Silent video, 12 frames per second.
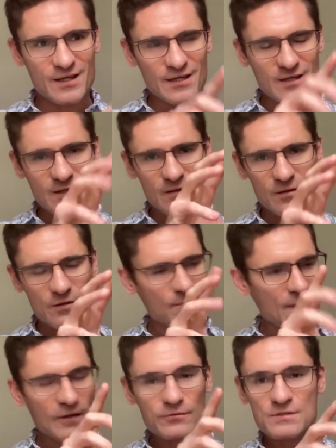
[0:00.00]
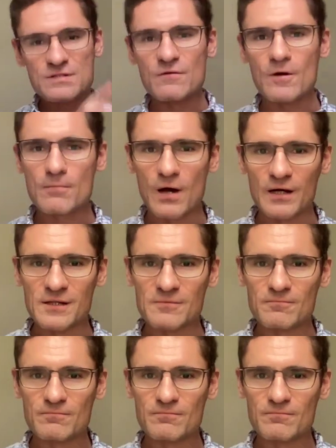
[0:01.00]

in the boundaries of our body.